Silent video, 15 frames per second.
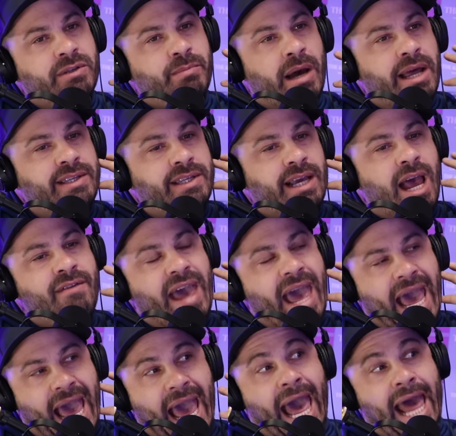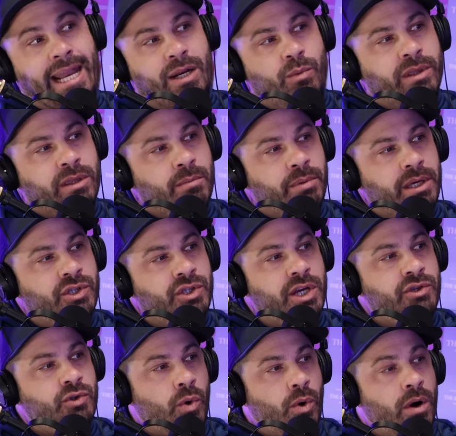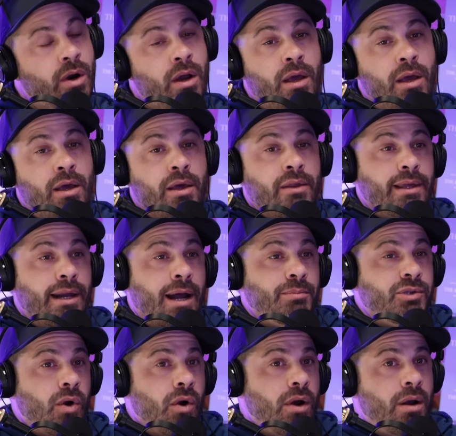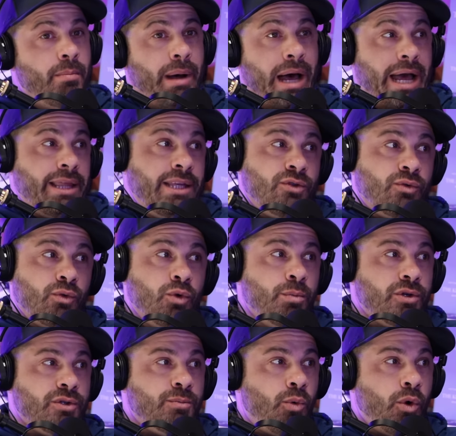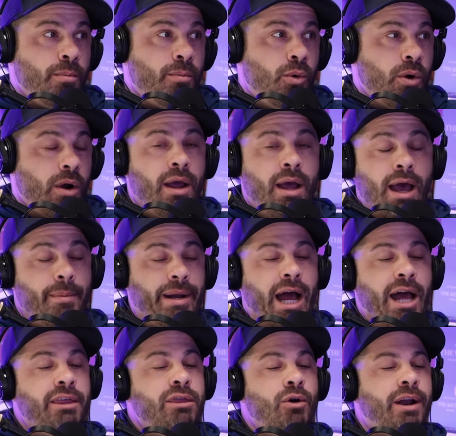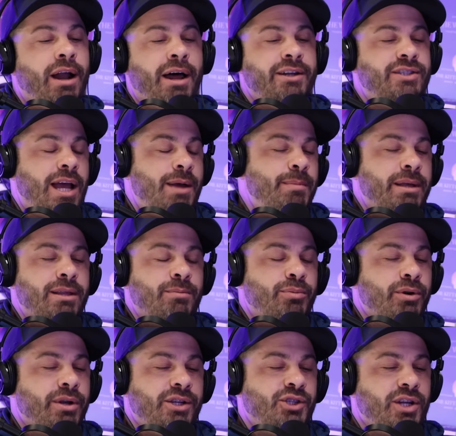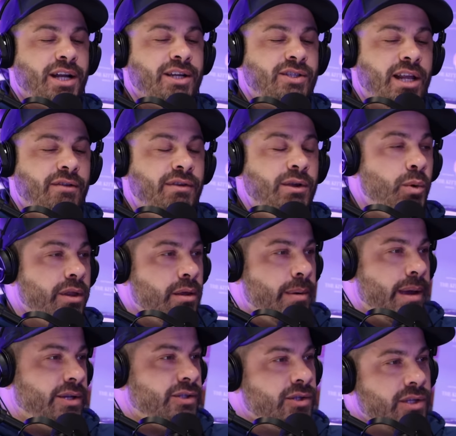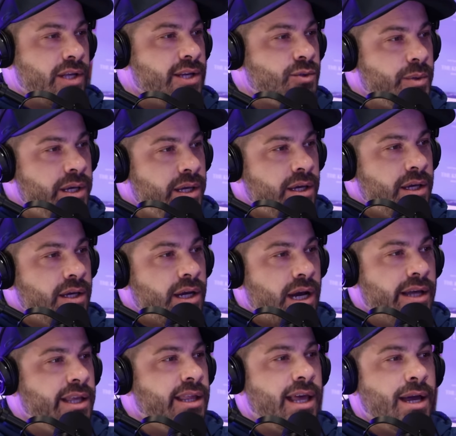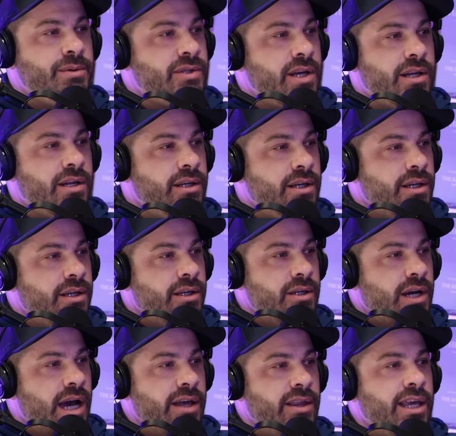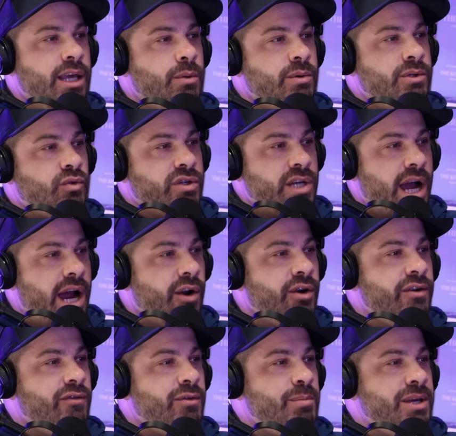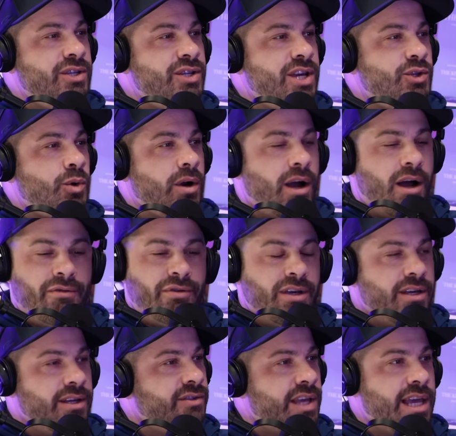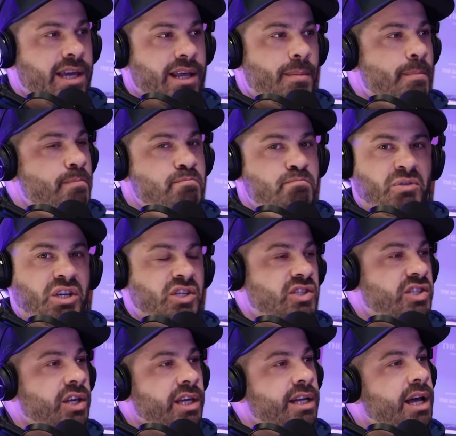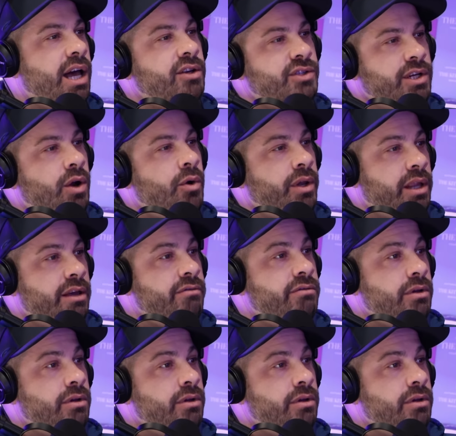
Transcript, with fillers: mind, he's like, I've had it with the PGA Tour. Then I'm starting to buy these rumors more and more. I mean, I thought honestly, I made the prediction. I said if he won the Masters last week, yeah. I think that was it. I think he was retiring from PGA Tour golf, taking a gazillion dollars and going on.